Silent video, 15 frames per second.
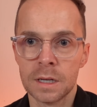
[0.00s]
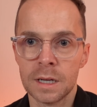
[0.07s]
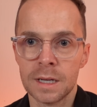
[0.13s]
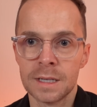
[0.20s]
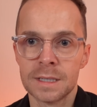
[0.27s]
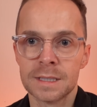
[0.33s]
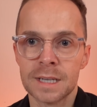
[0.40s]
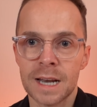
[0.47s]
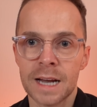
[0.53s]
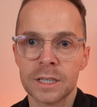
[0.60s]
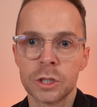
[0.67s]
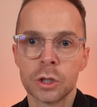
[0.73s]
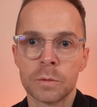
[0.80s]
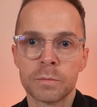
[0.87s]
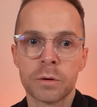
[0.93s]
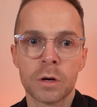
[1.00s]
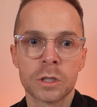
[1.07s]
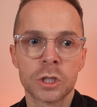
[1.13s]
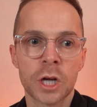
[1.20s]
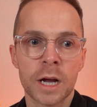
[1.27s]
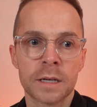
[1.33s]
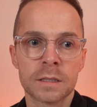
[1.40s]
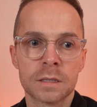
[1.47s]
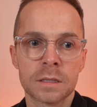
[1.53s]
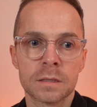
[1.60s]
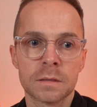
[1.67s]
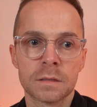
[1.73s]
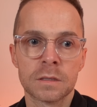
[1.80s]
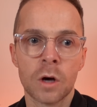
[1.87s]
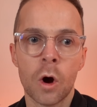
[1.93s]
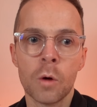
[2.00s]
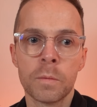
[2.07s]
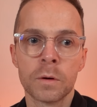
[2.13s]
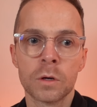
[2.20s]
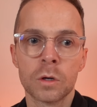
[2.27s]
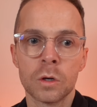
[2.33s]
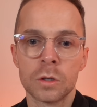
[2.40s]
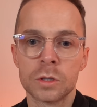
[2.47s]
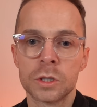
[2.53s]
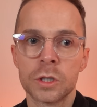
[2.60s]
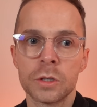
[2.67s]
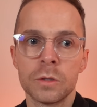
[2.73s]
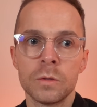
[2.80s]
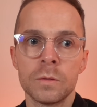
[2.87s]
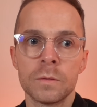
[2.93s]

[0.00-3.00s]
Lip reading: select your project, so OpenClaw 2,